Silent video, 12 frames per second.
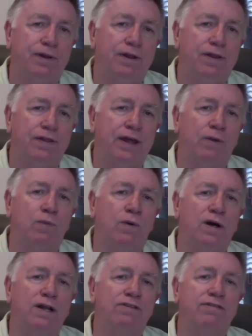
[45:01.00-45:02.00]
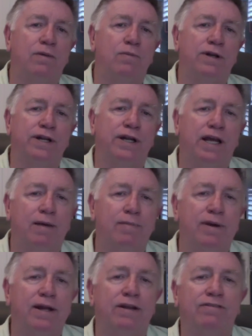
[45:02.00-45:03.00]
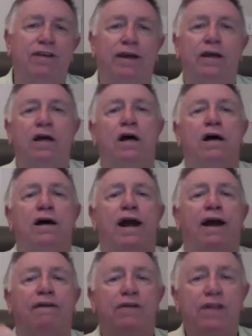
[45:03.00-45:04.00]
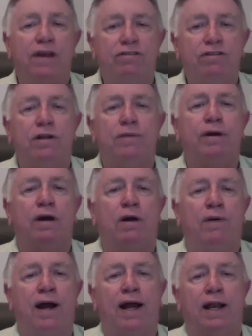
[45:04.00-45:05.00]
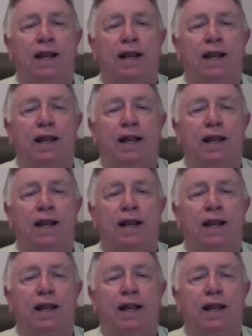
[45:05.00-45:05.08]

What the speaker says: They want someone to come in and say, everything's going to be all right.